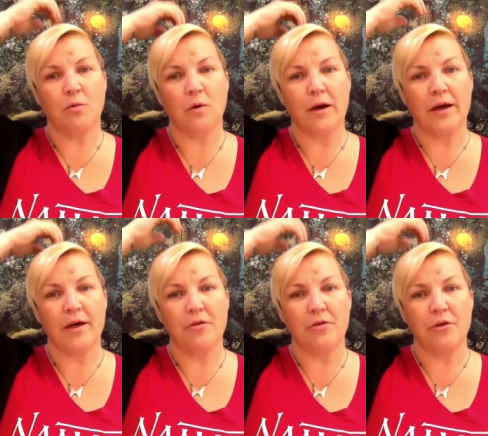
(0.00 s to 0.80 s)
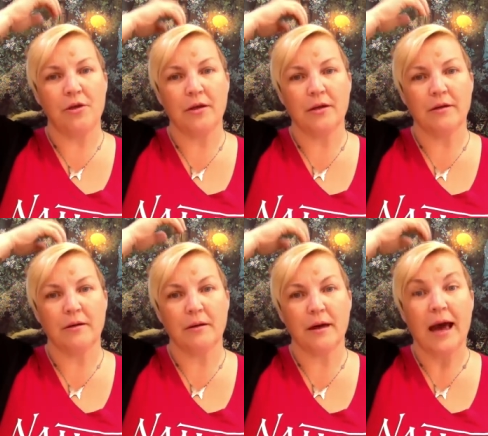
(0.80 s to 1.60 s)
with
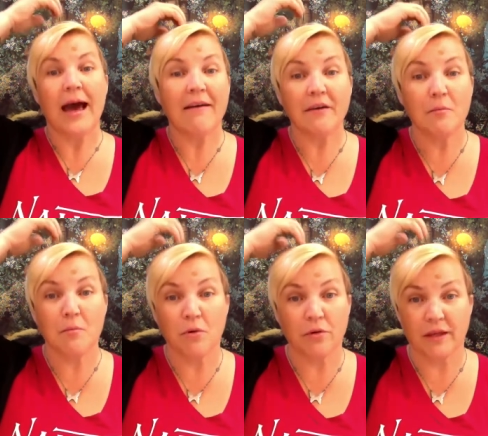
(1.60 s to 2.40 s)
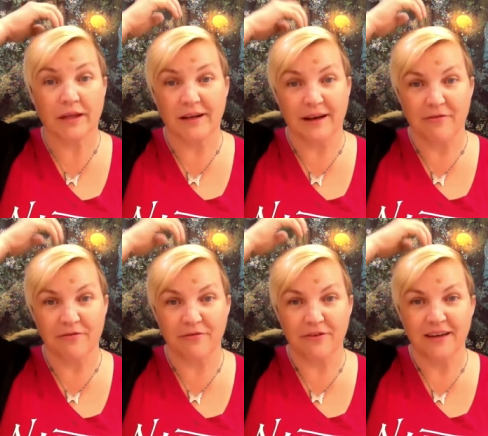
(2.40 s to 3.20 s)
having more than enough,